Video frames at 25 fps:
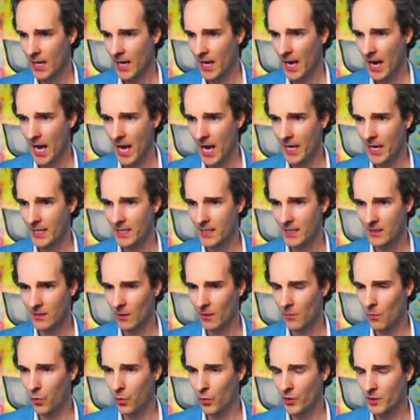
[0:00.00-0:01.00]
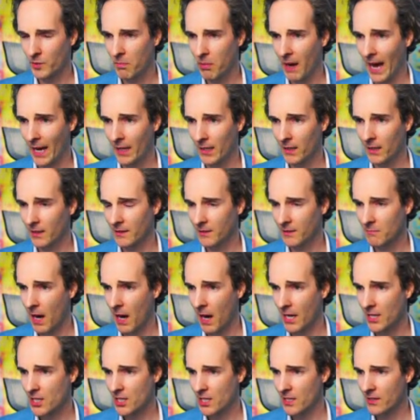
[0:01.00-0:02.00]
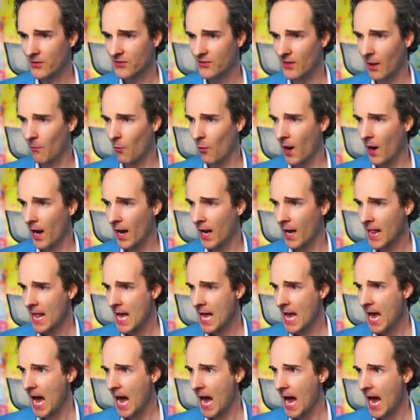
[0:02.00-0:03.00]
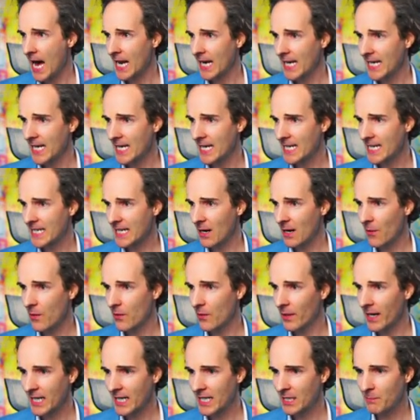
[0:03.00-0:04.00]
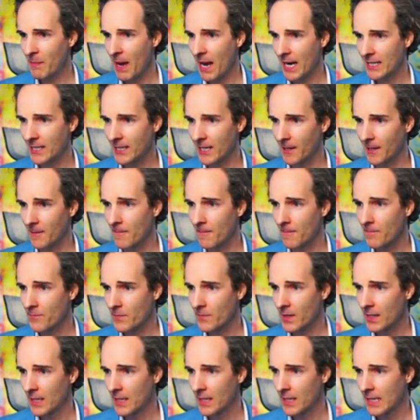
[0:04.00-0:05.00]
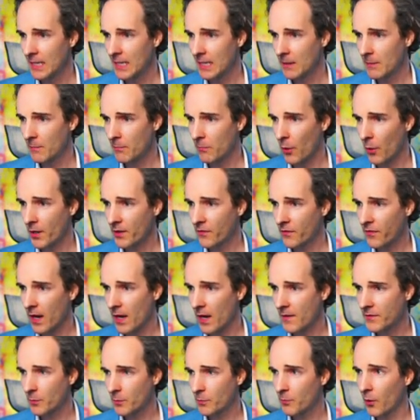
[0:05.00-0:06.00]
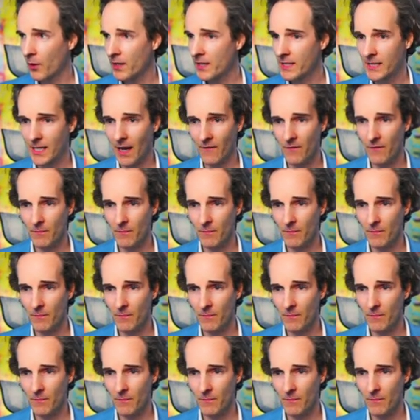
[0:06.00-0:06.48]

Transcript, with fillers: at some wood-paneled mansion somewhere. And we were expecting zero point five to zero point seven